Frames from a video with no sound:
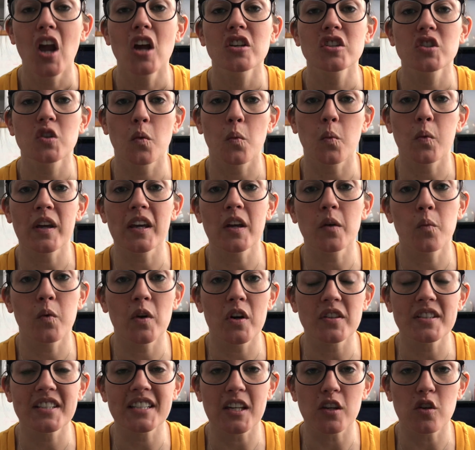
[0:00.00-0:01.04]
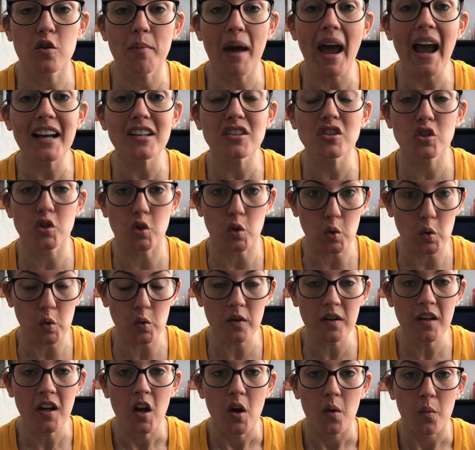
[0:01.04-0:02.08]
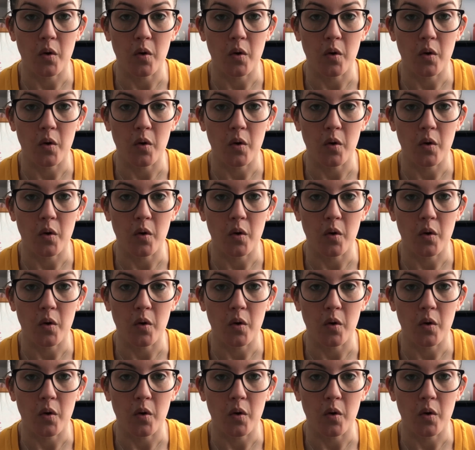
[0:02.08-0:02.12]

So we will see you back soon.